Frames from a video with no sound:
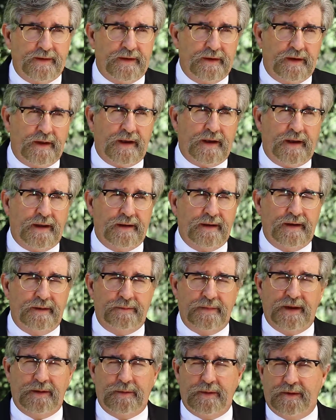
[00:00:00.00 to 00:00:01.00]
than not, it
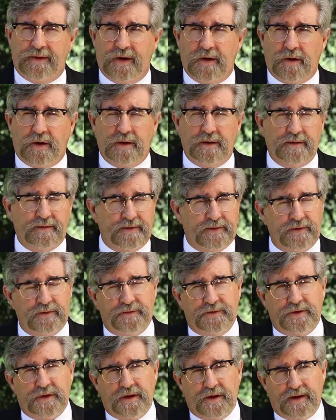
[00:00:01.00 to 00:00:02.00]
may be the artist
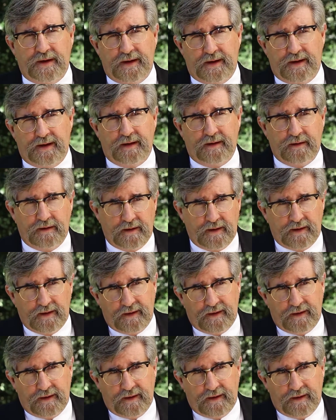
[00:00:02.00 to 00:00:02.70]
who's delaying